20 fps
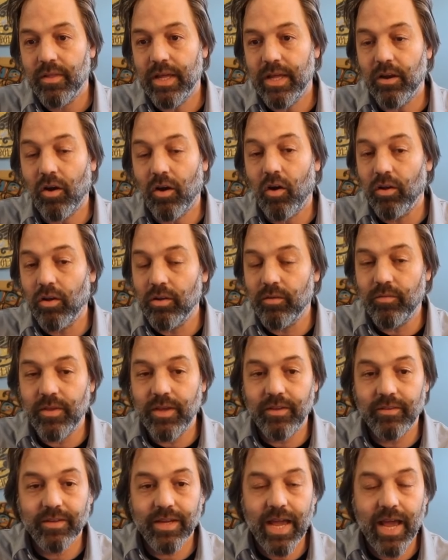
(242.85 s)
that all of
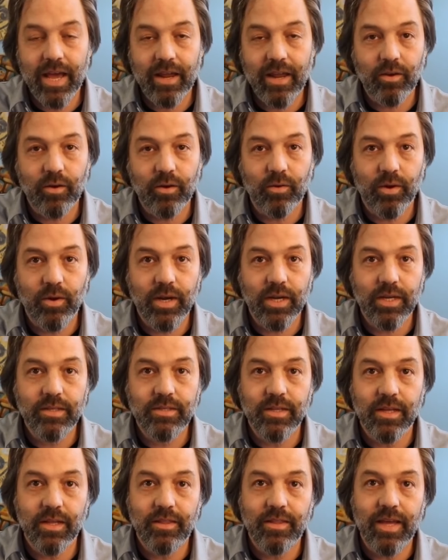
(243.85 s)
these
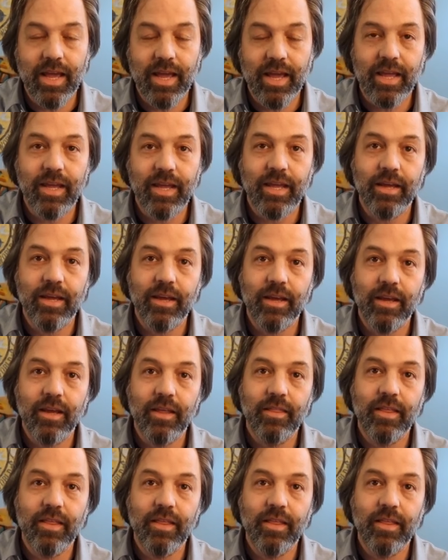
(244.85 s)
categories, they